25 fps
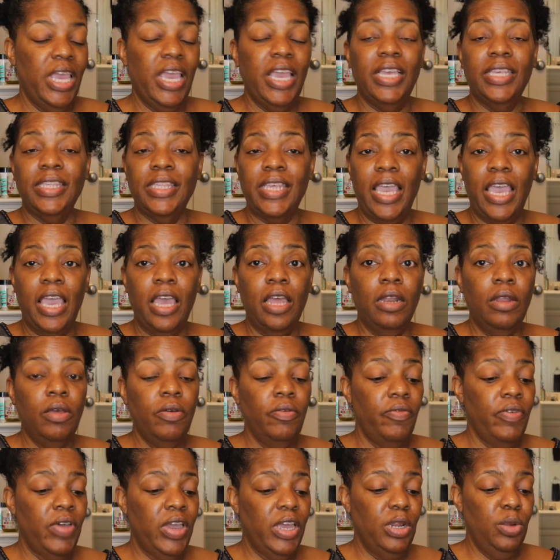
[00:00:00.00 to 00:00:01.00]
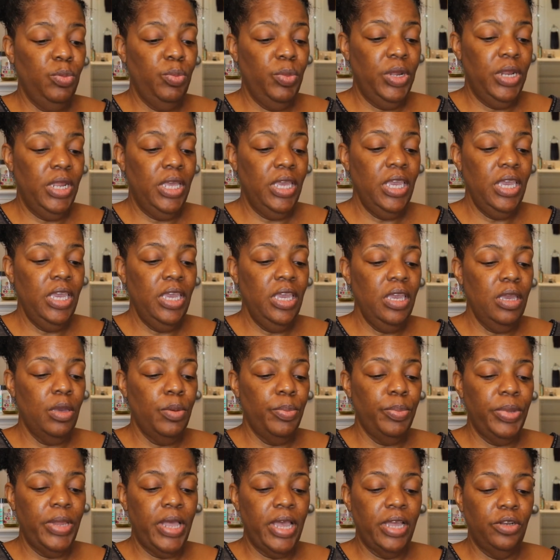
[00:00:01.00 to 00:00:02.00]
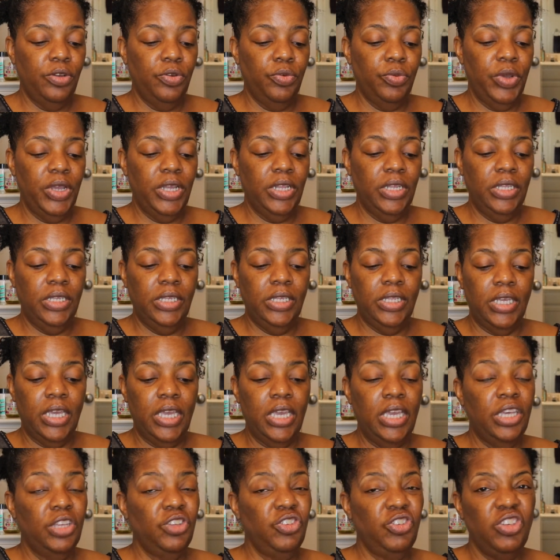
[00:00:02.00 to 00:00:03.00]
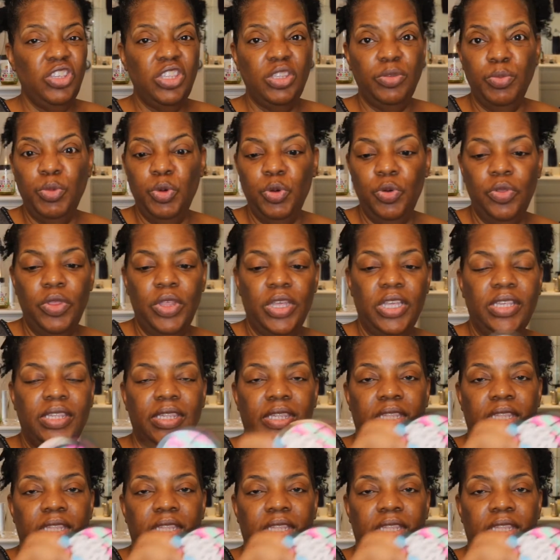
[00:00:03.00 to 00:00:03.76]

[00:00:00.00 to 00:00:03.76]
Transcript: It has aloe vitamin E applied directly to edges, smooth, and